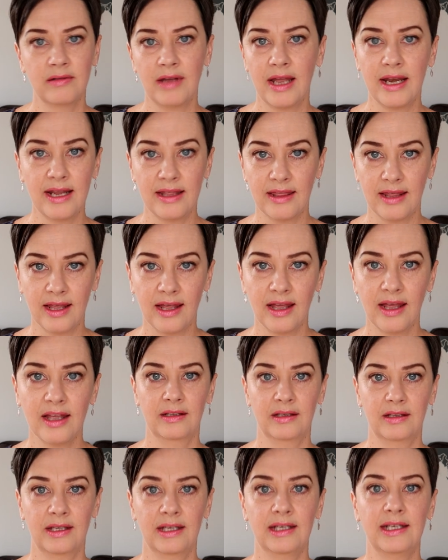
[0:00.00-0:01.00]
anything
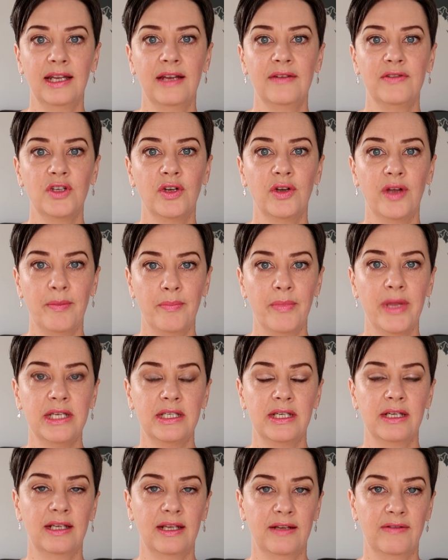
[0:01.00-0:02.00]
it leaves you
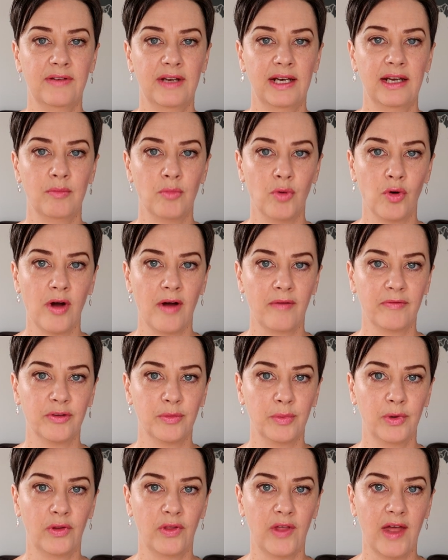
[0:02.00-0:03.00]
immediately feeling more
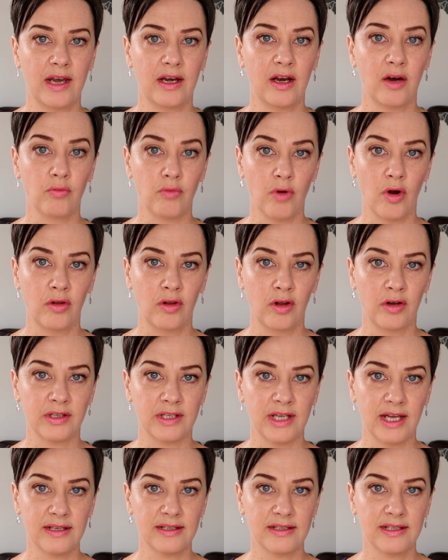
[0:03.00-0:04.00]
comfortable than a roll-on
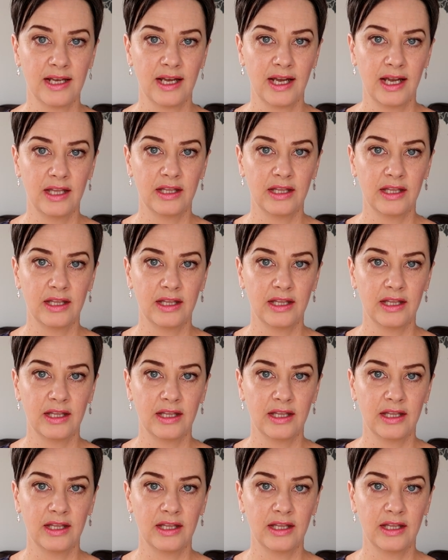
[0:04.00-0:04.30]
does.